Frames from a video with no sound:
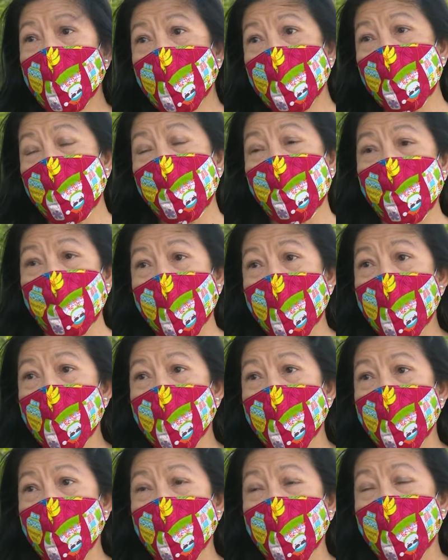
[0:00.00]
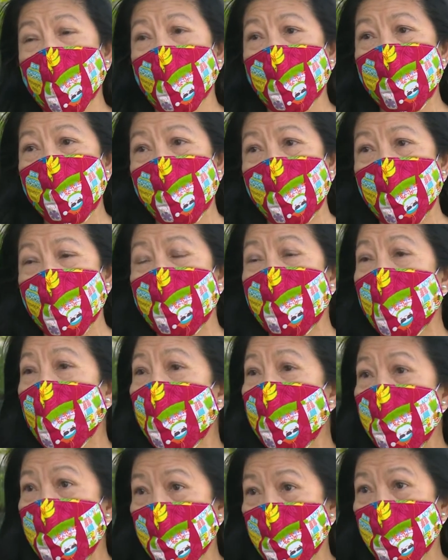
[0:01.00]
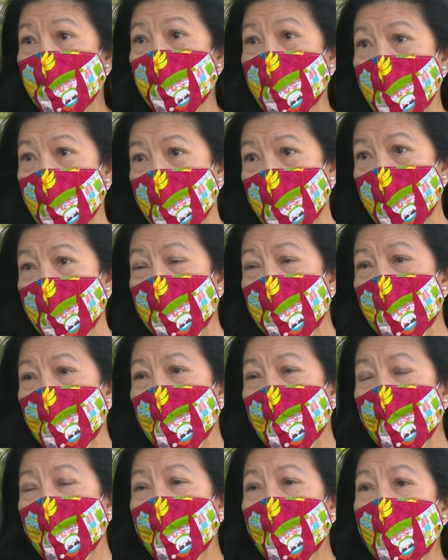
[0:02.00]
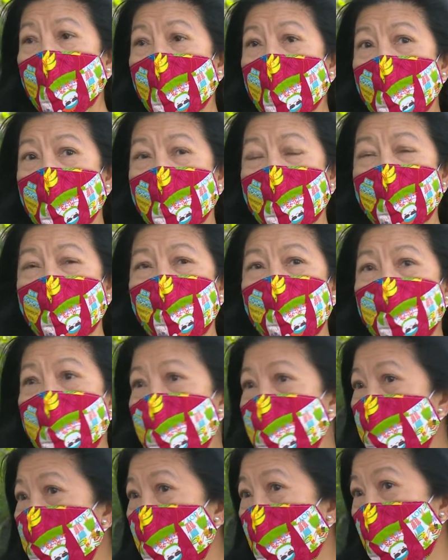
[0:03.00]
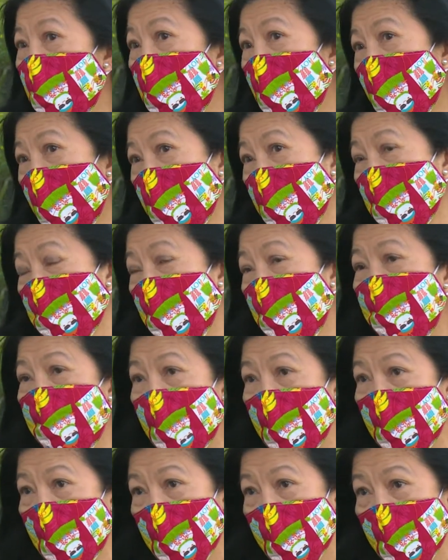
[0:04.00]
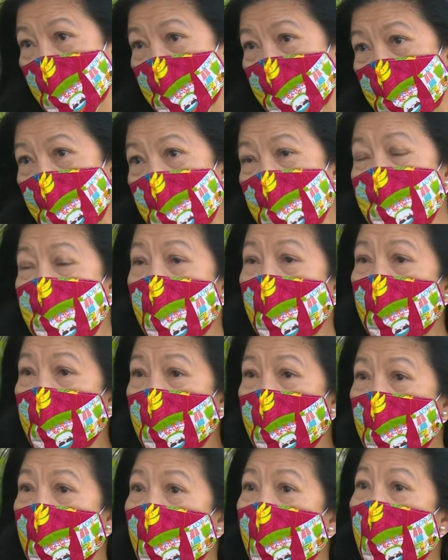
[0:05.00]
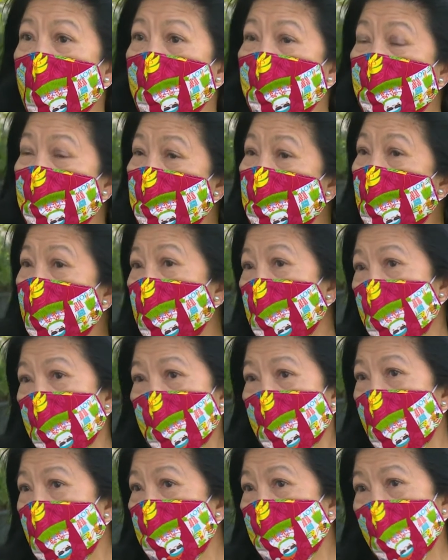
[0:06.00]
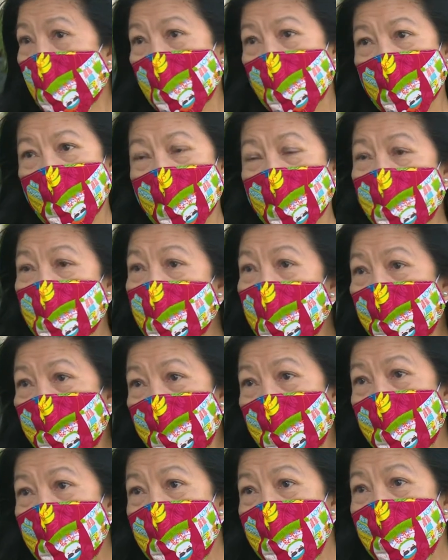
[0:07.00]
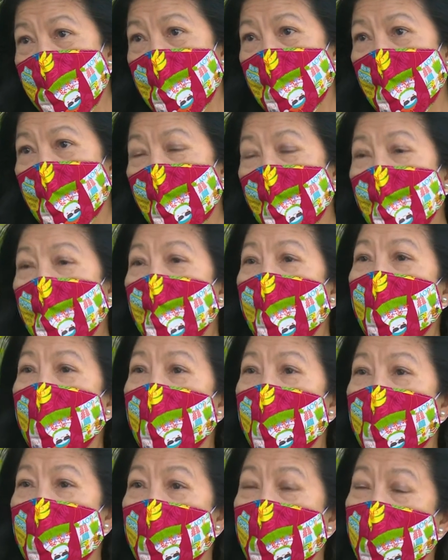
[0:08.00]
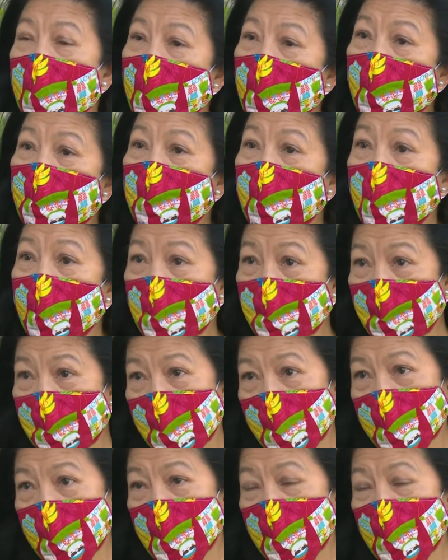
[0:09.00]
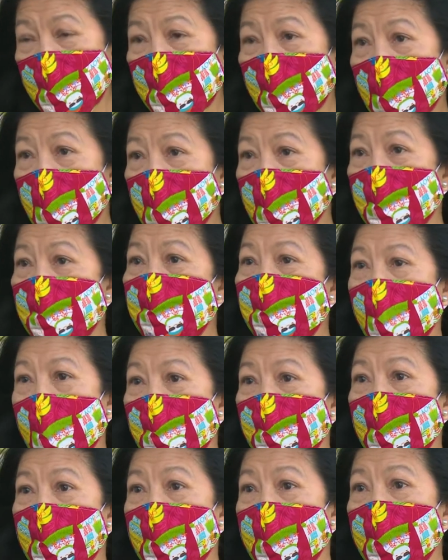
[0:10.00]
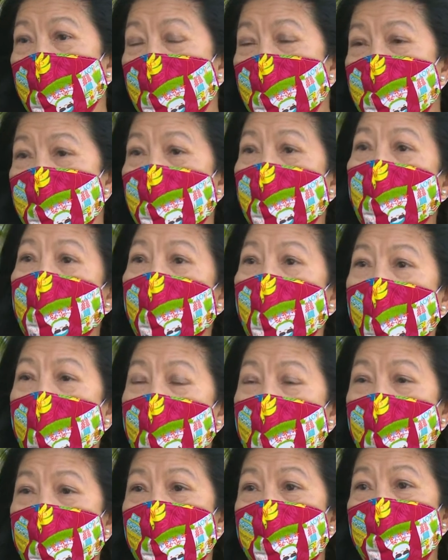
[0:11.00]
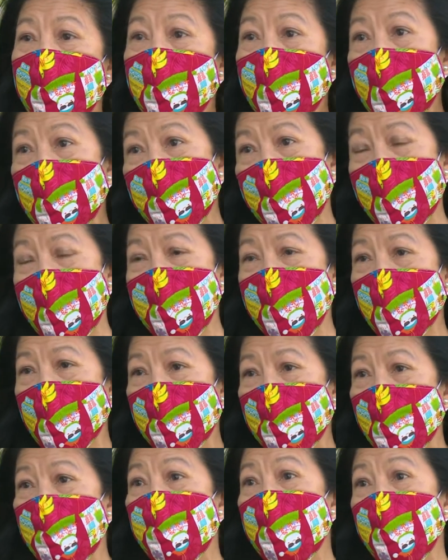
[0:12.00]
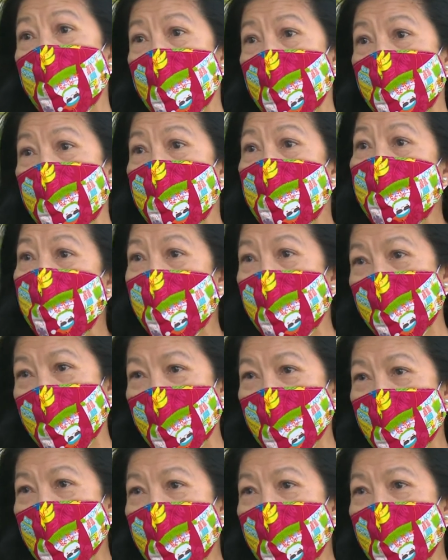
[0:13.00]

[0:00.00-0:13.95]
in the medical uh, field, I should take it. And first of all, I am a frontliner. Second, I do a care, I'm a caregiver and I have elderly in my family, so I need to protect myself and protect the community.